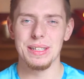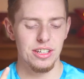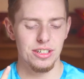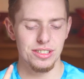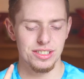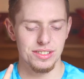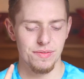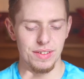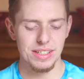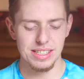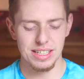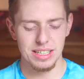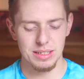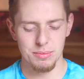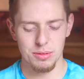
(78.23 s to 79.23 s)
There's
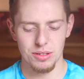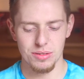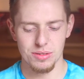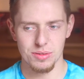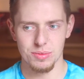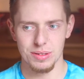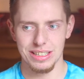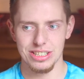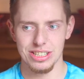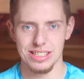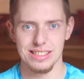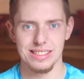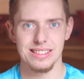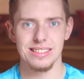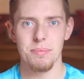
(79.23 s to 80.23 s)
physical abuse, which
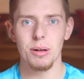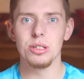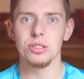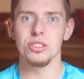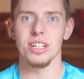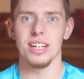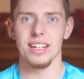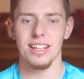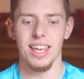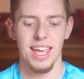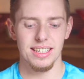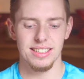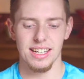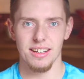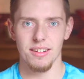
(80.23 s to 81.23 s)
is punching,
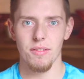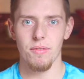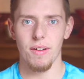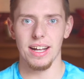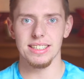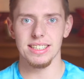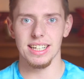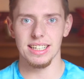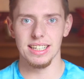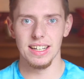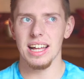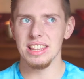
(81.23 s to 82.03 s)
hitting, fighting.